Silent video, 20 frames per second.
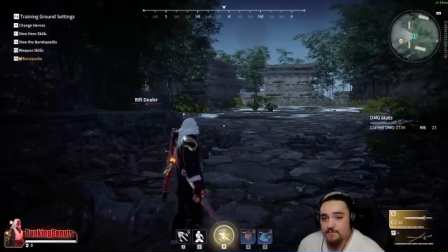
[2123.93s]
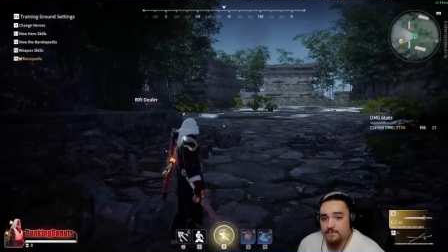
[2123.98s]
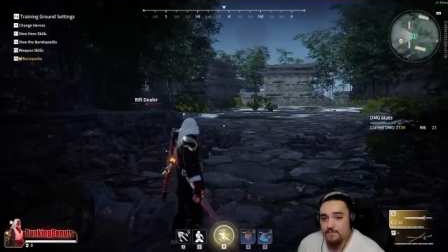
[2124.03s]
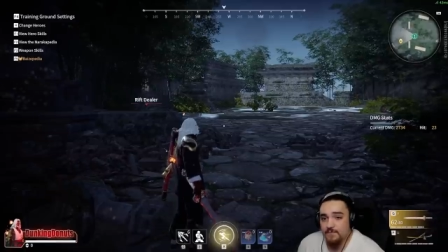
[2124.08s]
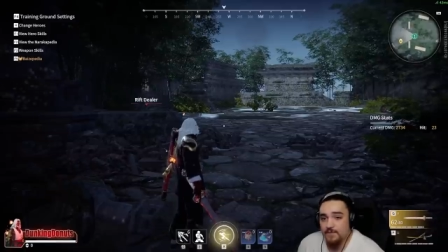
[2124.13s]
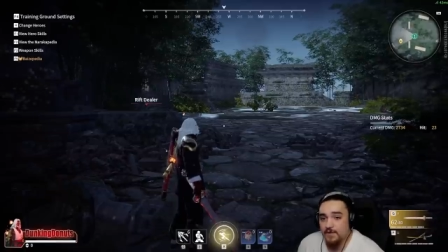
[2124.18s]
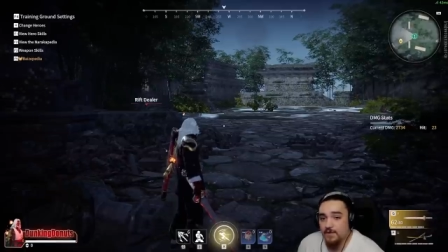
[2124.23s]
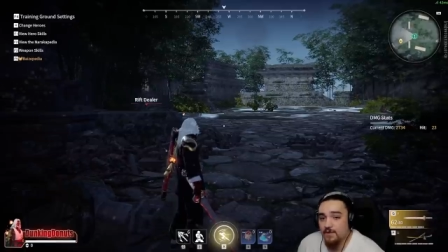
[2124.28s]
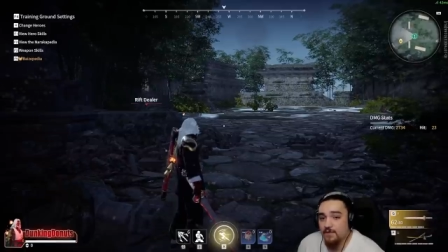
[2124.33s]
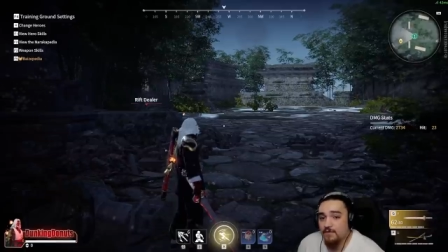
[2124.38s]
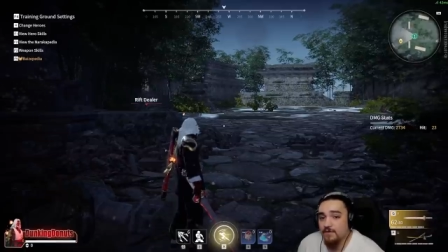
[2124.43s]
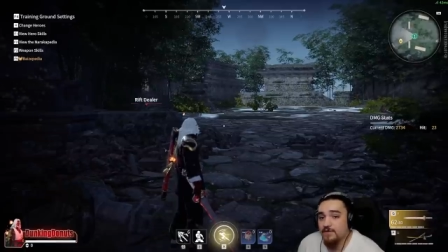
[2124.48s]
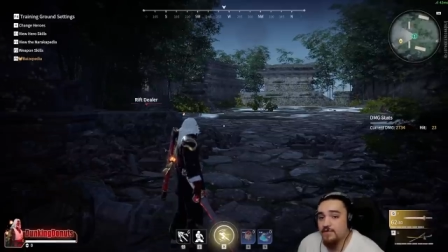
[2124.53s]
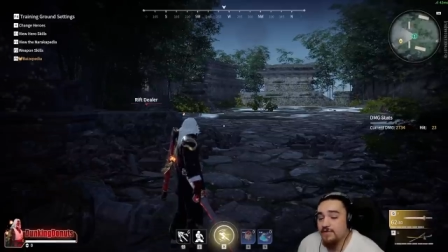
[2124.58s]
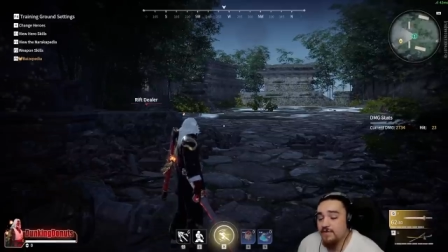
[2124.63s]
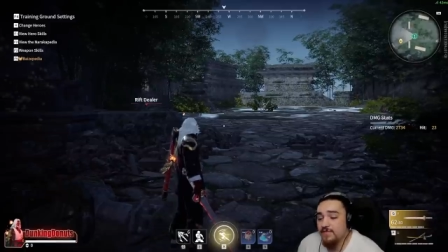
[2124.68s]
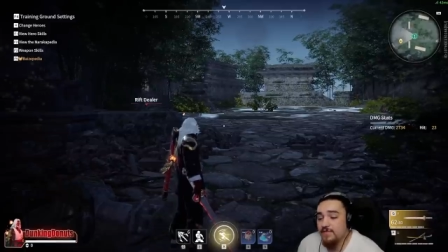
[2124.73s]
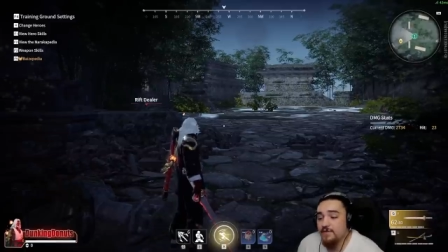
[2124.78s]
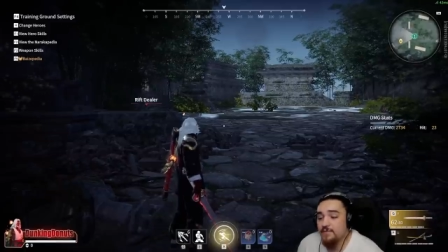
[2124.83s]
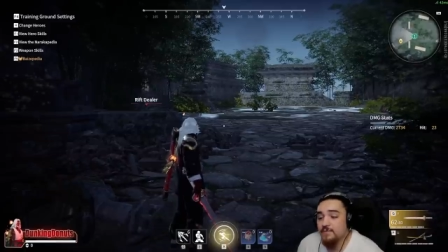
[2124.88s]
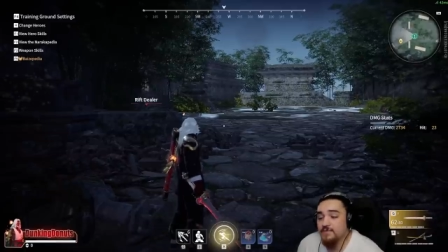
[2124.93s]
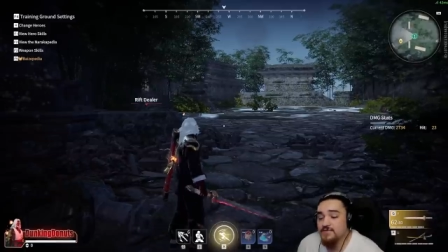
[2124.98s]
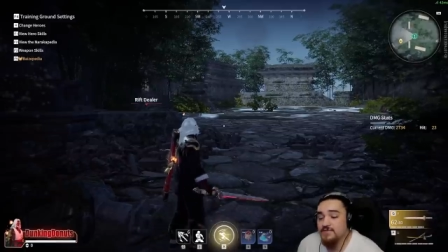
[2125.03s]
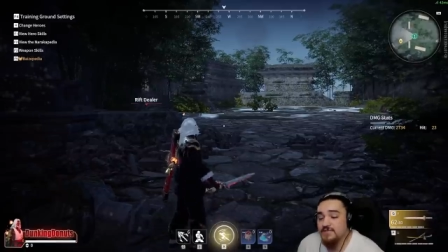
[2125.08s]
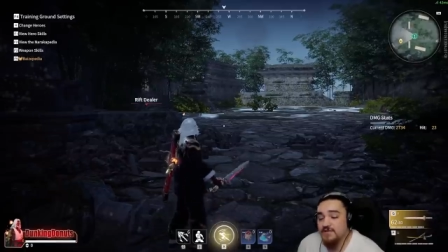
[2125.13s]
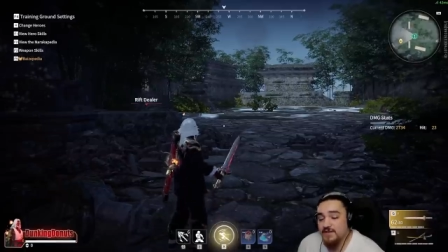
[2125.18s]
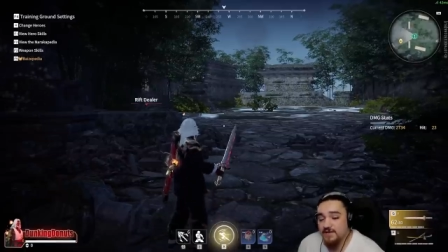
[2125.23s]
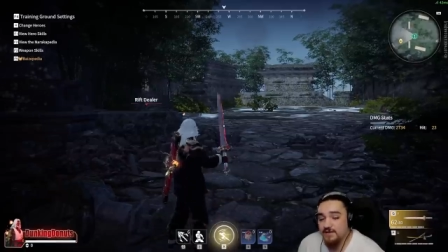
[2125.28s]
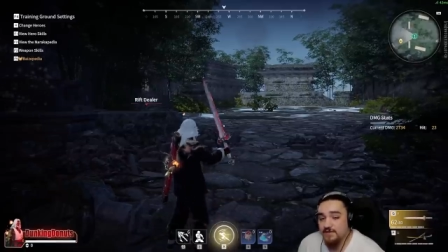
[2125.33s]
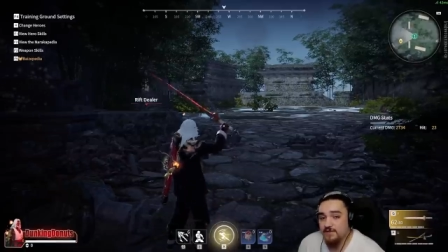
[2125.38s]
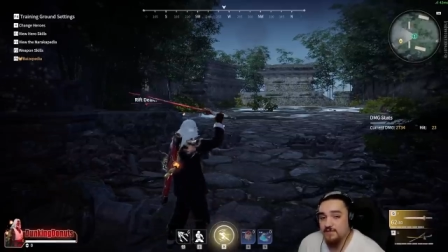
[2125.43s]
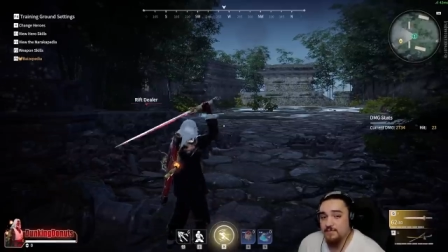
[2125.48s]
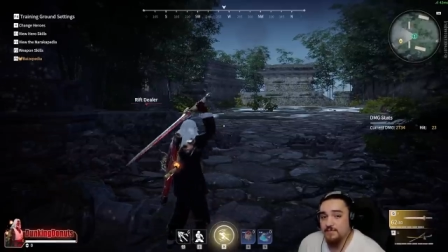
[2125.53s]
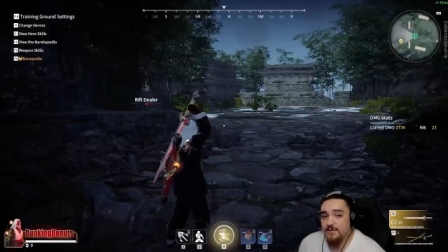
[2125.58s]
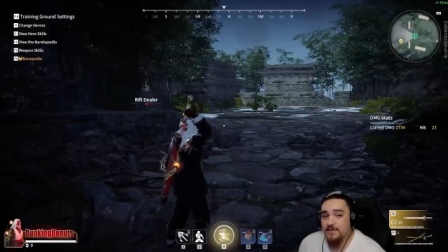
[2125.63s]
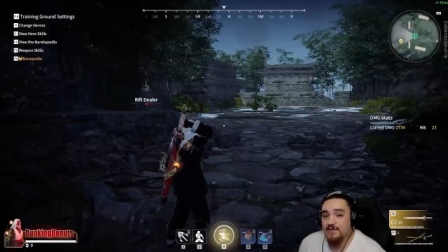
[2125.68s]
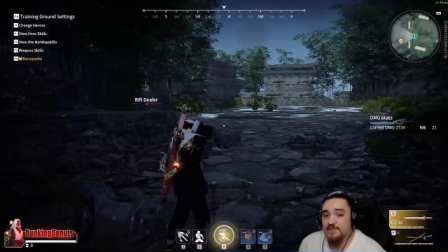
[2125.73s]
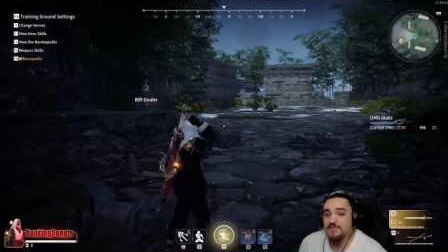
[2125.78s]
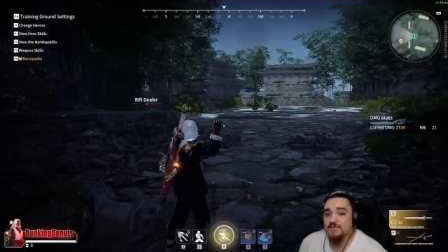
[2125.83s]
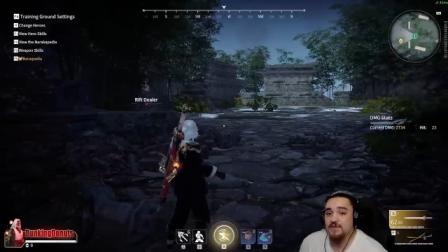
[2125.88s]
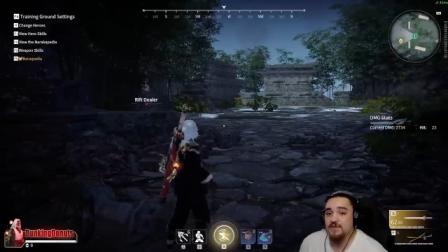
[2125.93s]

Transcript: the only thing that will stagger them is